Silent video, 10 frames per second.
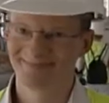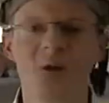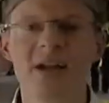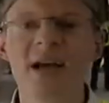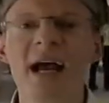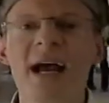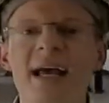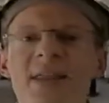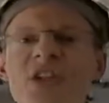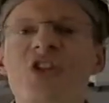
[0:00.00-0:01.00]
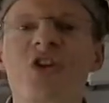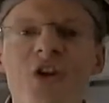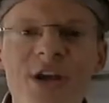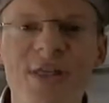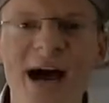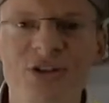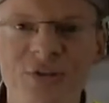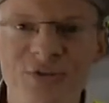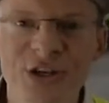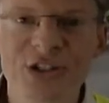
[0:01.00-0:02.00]
one. This 30,000
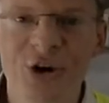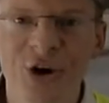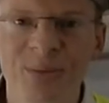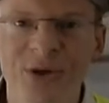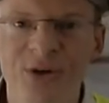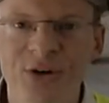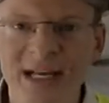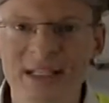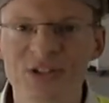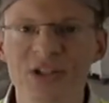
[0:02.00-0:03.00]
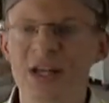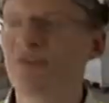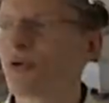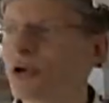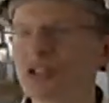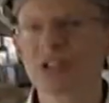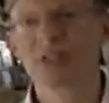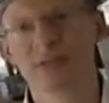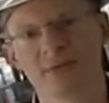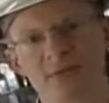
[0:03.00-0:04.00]
foot terminal is the Virgin.
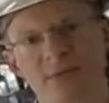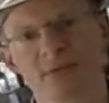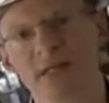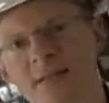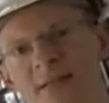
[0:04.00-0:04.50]
What?